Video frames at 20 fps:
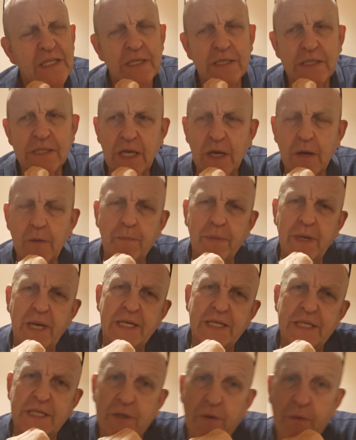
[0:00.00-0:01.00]
It's so
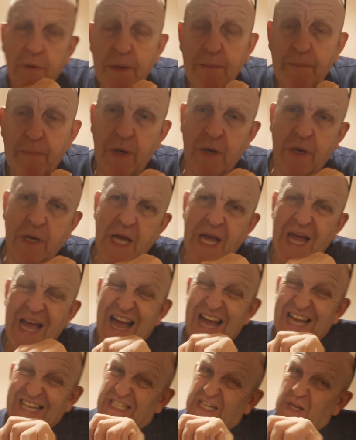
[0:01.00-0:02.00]
bloody annoying. But
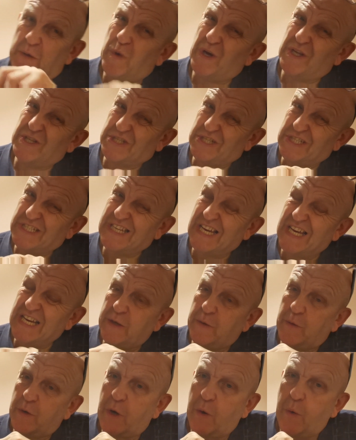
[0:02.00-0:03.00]
actually, once I'll tell
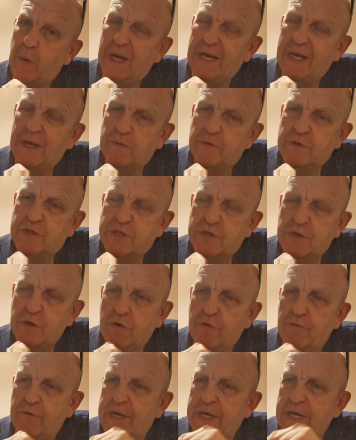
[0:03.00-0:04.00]
you a quick little
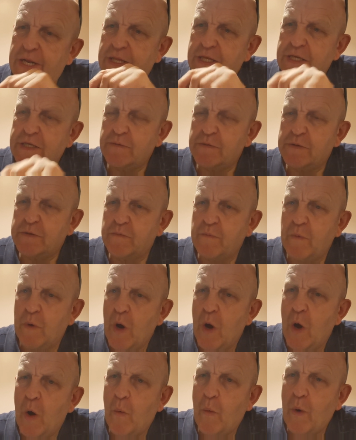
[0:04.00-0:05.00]
story. Now, this was
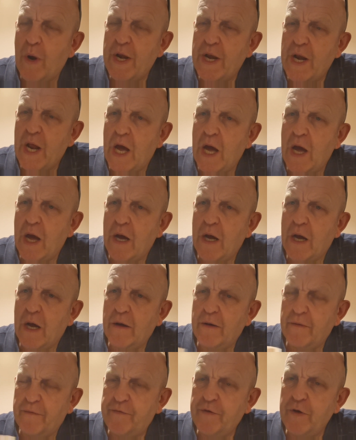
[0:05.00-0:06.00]
when a
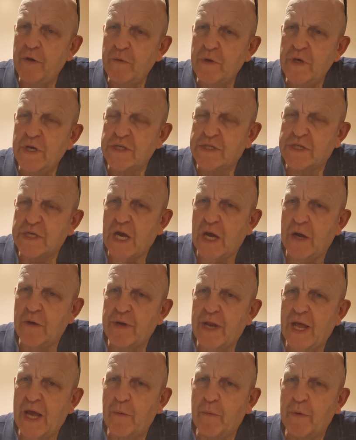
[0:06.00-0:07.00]
few years ago
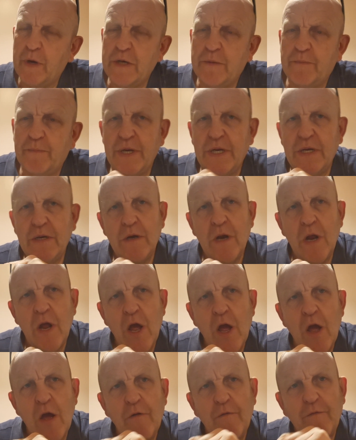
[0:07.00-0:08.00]
now, we'd been
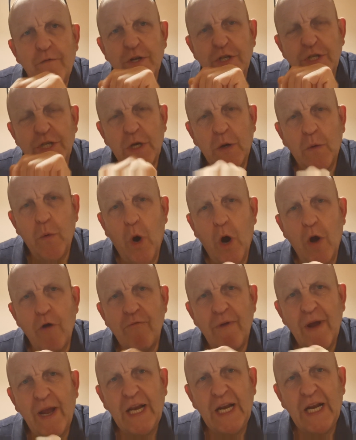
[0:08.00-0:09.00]
fishing quite
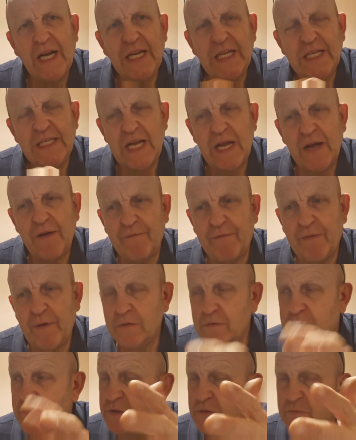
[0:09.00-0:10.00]
regularly down
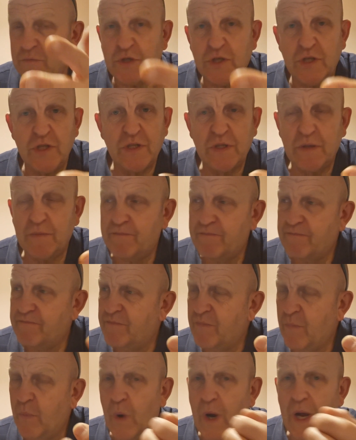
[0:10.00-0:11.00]
Folkestone. It was just the
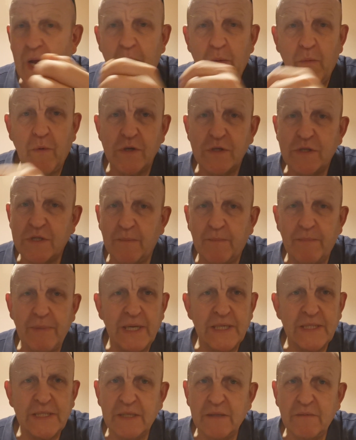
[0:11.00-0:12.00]
way it was. The
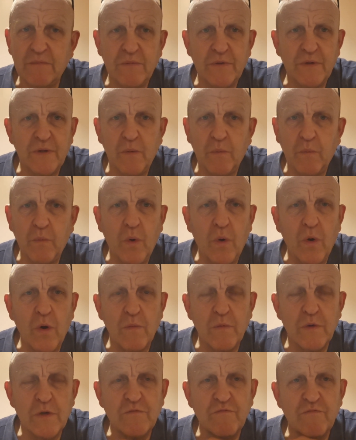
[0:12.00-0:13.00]
water
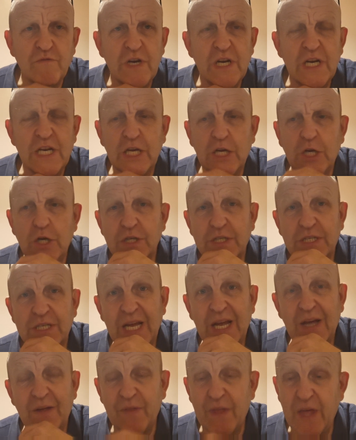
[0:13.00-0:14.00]
was really good
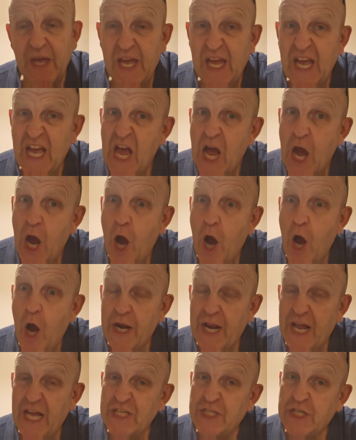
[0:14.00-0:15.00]
down there.
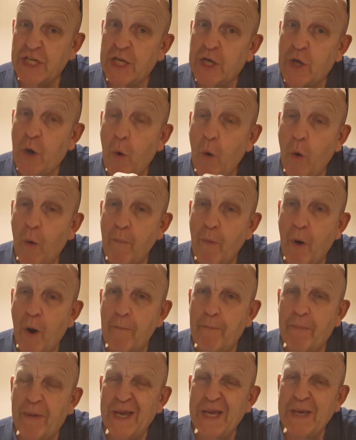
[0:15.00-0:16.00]
I'd actually caught my
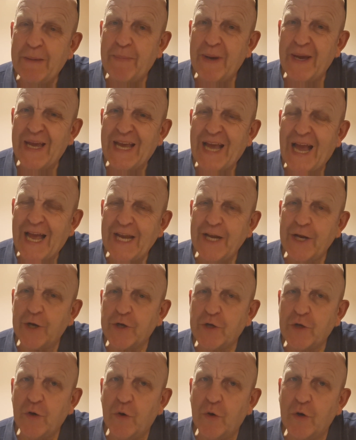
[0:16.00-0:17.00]
PB and
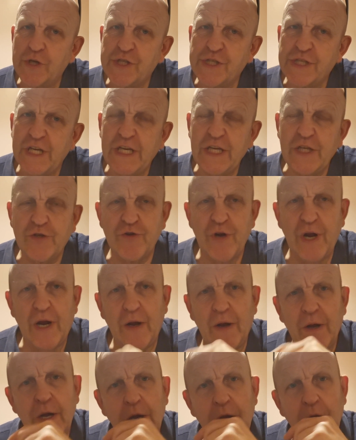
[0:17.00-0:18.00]
I'd caught a sea
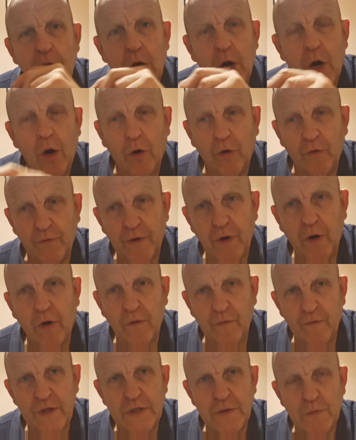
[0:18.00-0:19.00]
trout
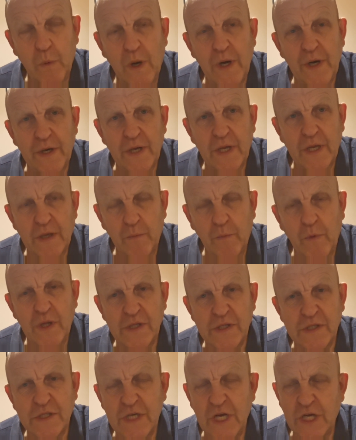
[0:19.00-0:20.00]
on this
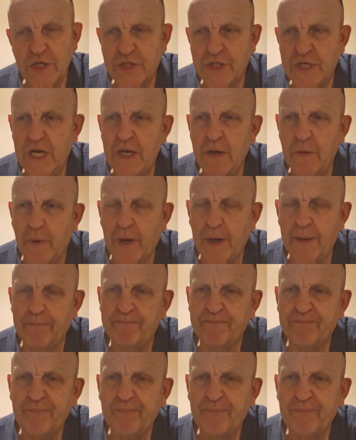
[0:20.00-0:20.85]
one session anyway.